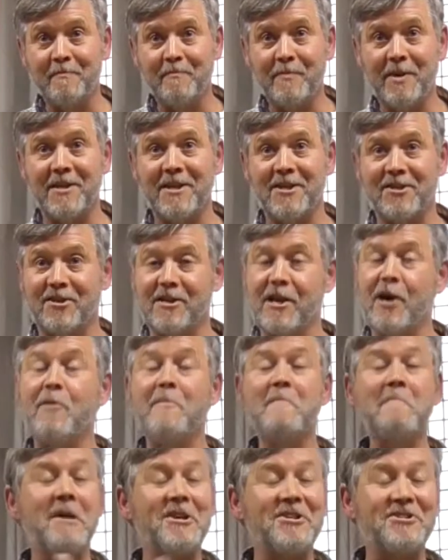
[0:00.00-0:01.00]
but there's no
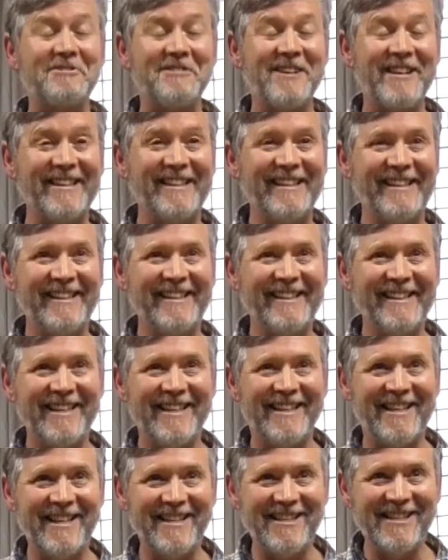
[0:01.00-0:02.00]
measuring
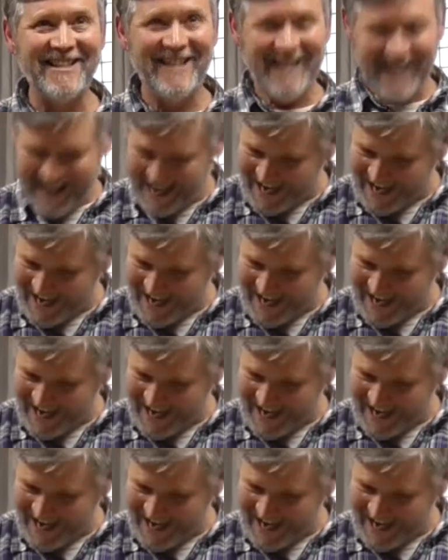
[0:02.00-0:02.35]
in this.